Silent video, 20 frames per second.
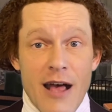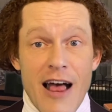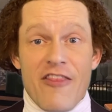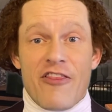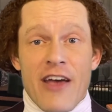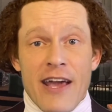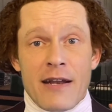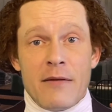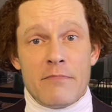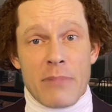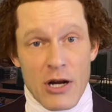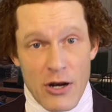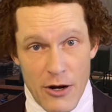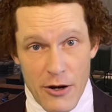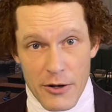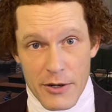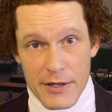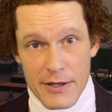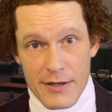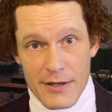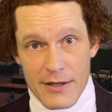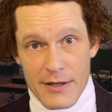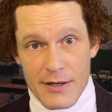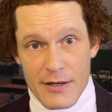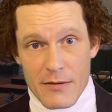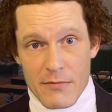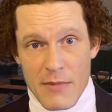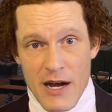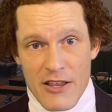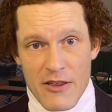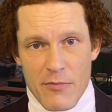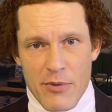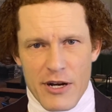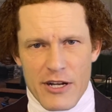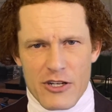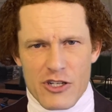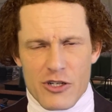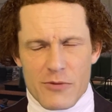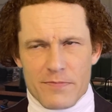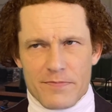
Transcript: then burned by the British.